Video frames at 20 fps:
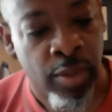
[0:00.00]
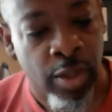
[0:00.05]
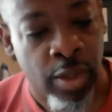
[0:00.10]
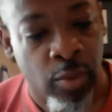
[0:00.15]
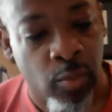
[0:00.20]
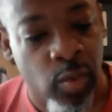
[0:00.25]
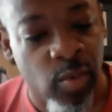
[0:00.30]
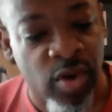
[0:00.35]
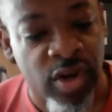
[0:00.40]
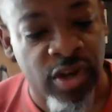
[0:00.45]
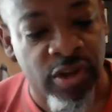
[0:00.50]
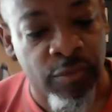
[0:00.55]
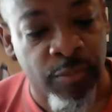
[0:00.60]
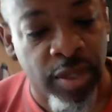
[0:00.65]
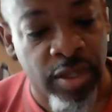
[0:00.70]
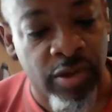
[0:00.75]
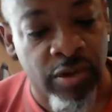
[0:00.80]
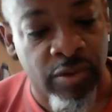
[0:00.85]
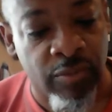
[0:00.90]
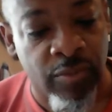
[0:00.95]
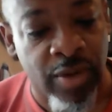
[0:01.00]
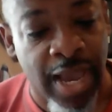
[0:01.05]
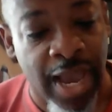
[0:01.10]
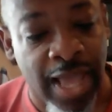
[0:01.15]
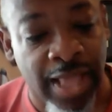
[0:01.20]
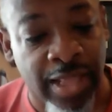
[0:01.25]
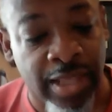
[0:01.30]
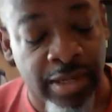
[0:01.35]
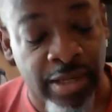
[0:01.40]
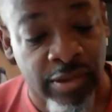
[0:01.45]
We want to speak to the
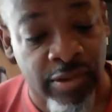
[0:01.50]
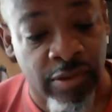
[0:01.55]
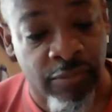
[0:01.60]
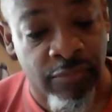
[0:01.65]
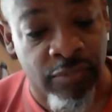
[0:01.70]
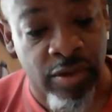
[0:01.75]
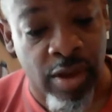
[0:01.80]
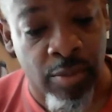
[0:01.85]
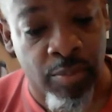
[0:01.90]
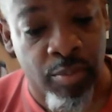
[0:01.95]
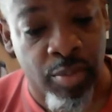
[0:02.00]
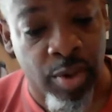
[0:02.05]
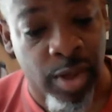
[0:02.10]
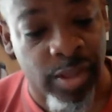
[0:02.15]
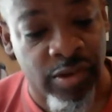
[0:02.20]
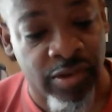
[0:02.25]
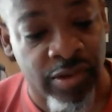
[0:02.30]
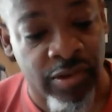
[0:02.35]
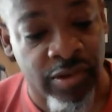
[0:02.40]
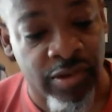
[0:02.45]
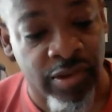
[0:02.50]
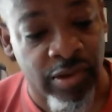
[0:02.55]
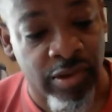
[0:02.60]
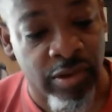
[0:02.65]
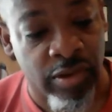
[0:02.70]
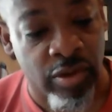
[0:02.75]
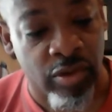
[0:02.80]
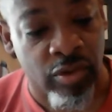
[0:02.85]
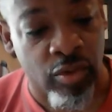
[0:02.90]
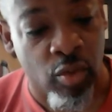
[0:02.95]
realities of young brothers and
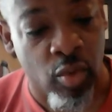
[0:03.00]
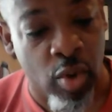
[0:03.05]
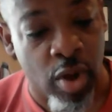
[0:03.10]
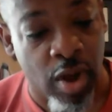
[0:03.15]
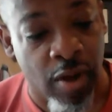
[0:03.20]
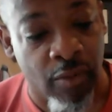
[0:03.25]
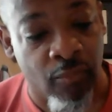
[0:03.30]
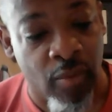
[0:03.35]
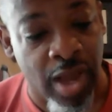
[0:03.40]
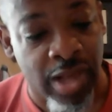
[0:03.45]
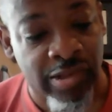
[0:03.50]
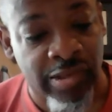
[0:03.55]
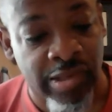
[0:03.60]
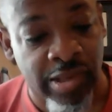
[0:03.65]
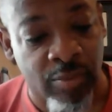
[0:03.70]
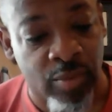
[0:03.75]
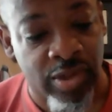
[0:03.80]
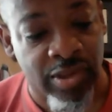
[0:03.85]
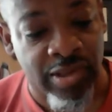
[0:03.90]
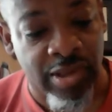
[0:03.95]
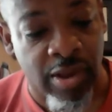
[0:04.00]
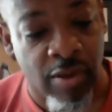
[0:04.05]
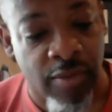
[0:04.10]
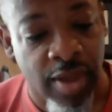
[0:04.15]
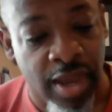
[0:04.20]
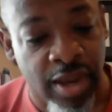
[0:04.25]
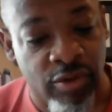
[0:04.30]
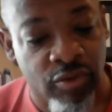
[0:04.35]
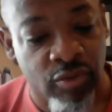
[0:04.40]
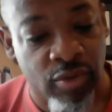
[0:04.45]
sisters who are wrestling with
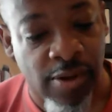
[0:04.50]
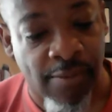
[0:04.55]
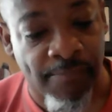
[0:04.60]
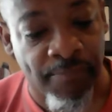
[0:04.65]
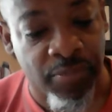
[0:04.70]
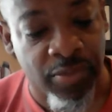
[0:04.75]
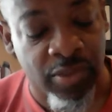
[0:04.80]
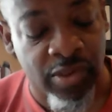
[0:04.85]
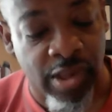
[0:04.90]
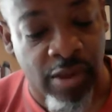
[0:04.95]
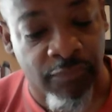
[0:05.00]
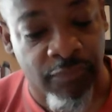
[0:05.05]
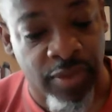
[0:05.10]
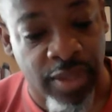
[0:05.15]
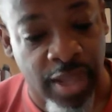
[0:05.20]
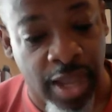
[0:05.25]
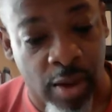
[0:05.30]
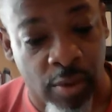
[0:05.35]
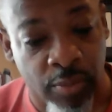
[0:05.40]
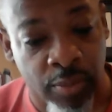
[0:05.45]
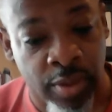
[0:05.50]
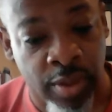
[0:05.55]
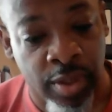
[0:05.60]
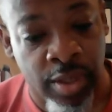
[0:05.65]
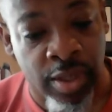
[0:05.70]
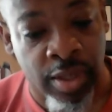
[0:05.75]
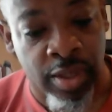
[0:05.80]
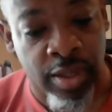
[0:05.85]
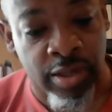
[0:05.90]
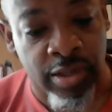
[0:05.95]
self-hatred, self-doubt,
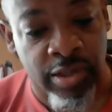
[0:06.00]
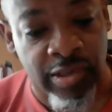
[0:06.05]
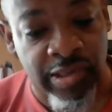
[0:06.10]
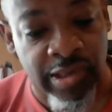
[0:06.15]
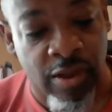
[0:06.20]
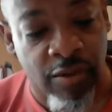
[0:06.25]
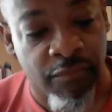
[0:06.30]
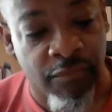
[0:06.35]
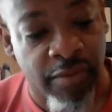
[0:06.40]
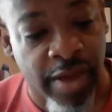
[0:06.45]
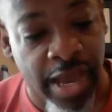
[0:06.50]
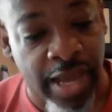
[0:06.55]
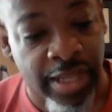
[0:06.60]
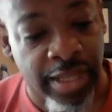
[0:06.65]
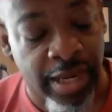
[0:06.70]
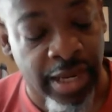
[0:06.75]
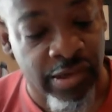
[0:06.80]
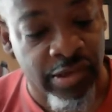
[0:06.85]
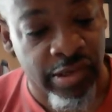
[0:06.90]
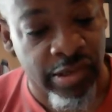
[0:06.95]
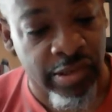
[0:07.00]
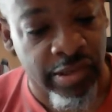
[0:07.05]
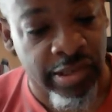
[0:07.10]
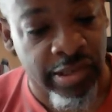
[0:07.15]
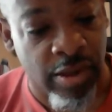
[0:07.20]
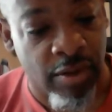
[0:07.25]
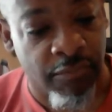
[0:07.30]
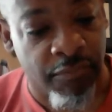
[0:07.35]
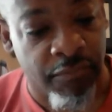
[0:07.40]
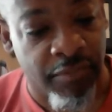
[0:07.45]
self-violation,
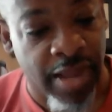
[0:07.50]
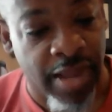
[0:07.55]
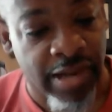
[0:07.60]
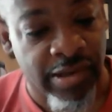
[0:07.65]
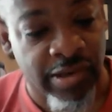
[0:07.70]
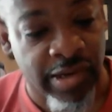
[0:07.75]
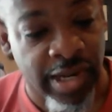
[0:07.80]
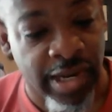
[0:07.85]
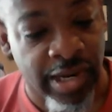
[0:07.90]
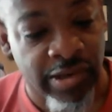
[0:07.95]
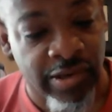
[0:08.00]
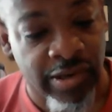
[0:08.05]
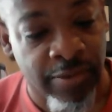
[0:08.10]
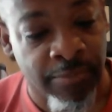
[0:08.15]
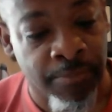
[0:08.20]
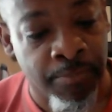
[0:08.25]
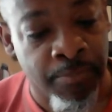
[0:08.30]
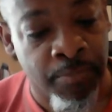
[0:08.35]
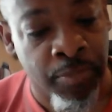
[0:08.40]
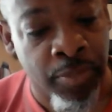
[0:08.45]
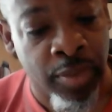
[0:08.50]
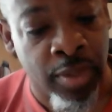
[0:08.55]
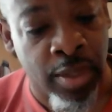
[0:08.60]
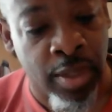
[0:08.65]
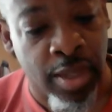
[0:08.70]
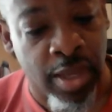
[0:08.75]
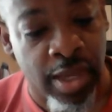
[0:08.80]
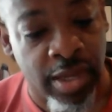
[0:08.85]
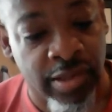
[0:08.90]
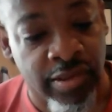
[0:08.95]
self-flagellation,
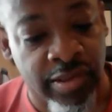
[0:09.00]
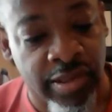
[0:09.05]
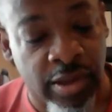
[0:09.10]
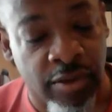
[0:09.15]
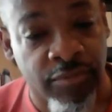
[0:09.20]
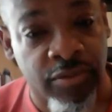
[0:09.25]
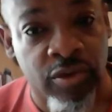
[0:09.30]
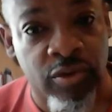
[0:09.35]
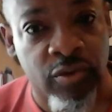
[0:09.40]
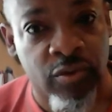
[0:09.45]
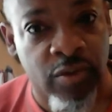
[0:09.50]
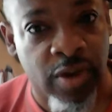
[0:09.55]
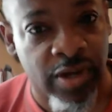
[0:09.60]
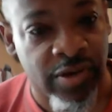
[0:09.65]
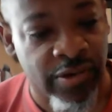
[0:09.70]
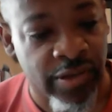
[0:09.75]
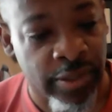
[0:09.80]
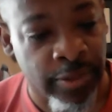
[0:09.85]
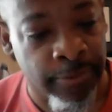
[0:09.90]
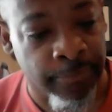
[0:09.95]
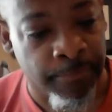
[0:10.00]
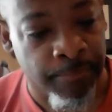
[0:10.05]
and self-destruction.